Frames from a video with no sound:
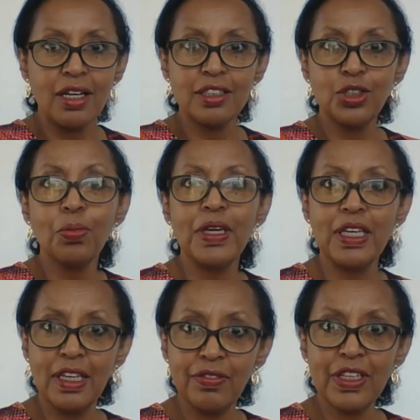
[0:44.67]
You'll be
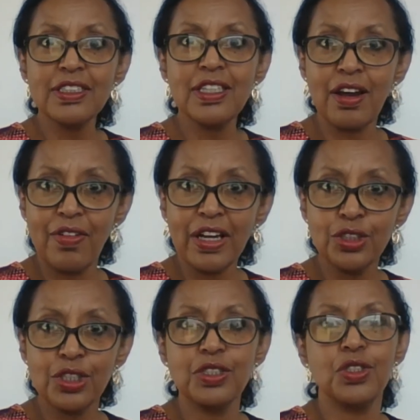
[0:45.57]
giving
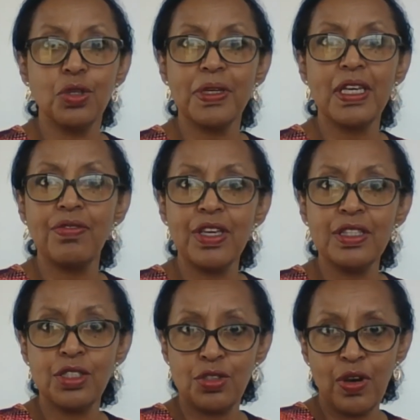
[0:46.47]
directions, you'll be giving
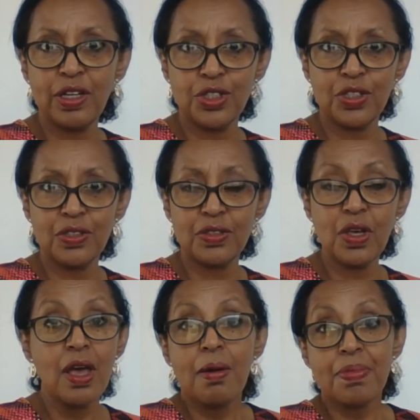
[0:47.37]
instructions.
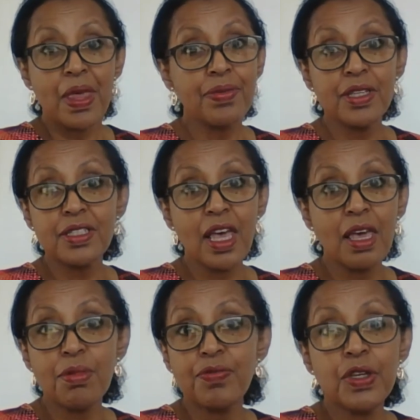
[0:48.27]
And the
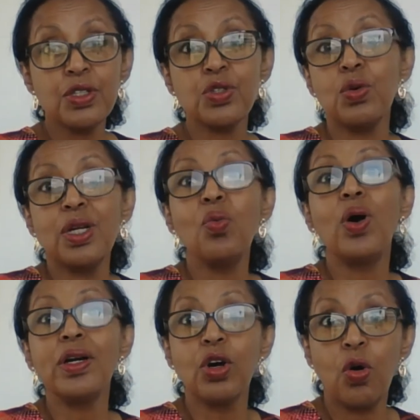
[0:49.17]
same if there's only
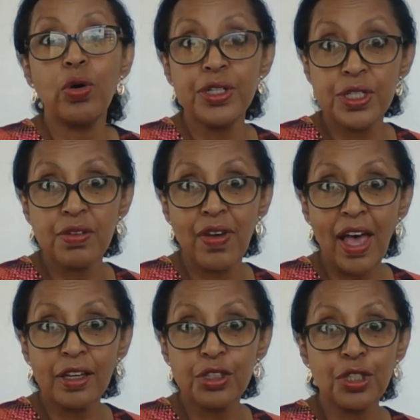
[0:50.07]
one course of
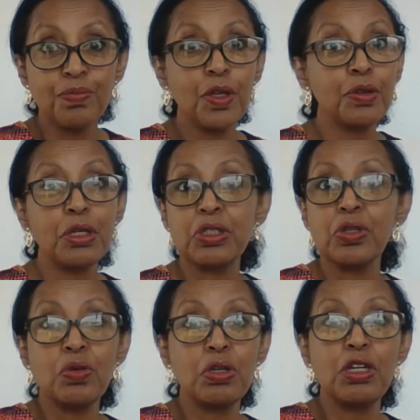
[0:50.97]
action, that there's
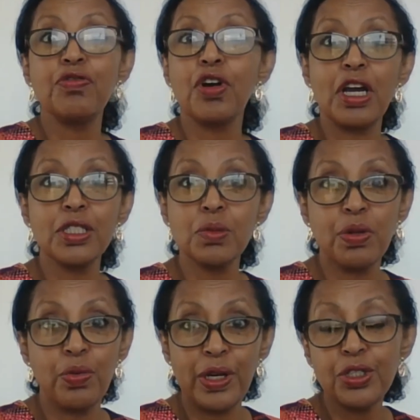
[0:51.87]
no need for
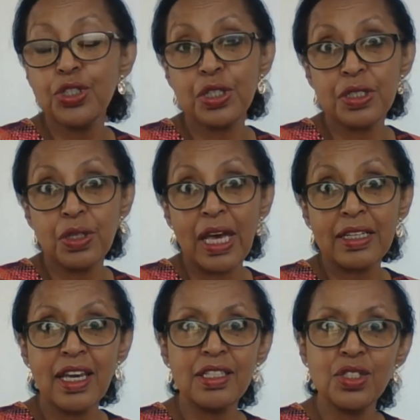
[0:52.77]
exploration. In that
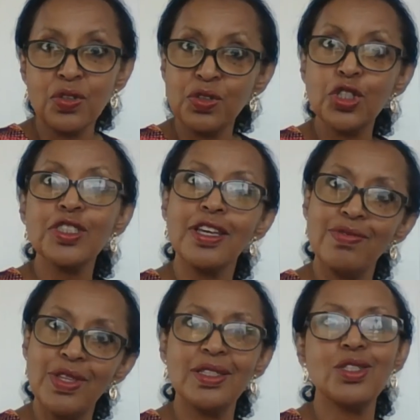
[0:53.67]
case, you'll just
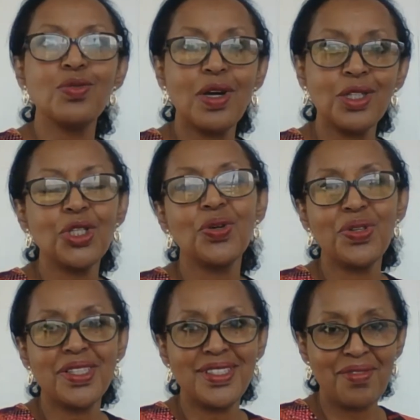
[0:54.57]
give the instruction or
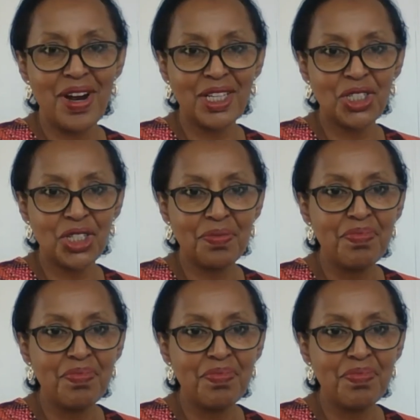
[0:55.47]
the direction.